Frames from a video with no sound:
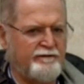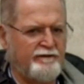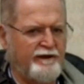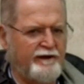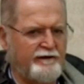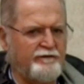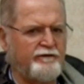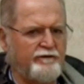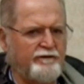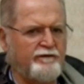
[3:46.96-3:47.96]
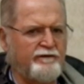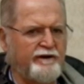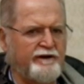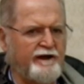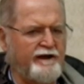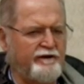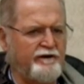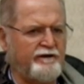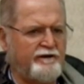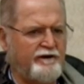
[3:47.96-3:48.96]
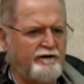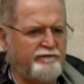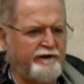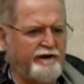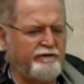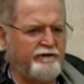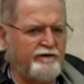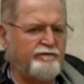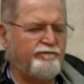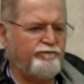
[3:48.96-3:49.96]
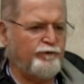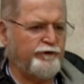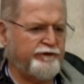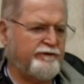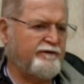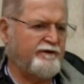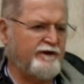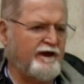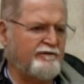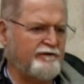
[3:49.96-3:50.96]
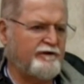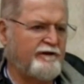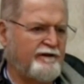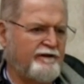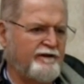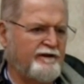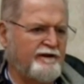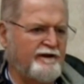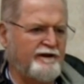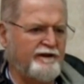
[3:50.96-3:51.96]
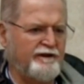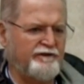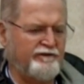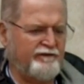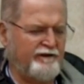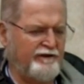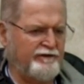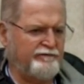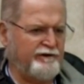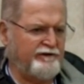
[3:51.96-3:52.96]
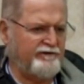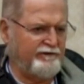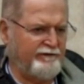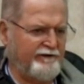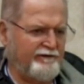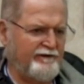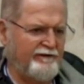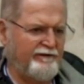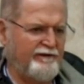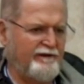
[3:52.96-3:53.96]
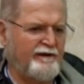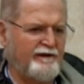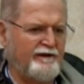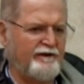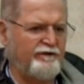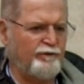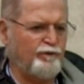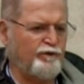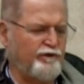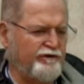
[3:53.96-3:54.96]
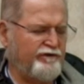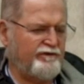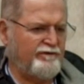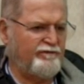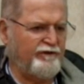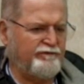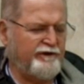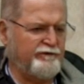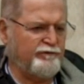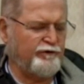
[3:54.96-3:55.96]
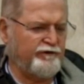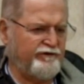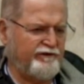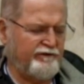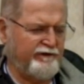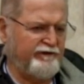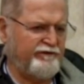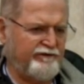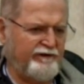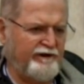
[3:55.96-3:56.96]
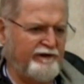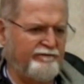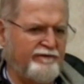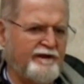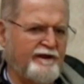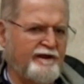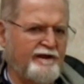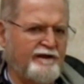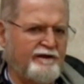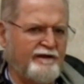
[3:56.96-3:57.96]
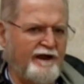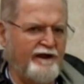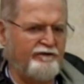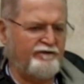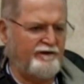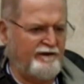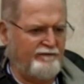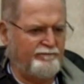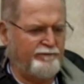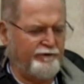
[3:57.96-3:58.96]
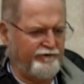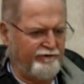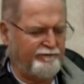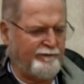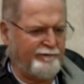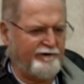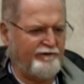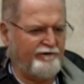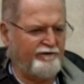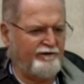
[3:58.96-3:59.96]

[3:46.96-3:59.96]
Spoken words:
Ed Lerner and I are carving out a fourth novel in the Fleet series. The Fleet of Worlds series has the fiercest puppeteers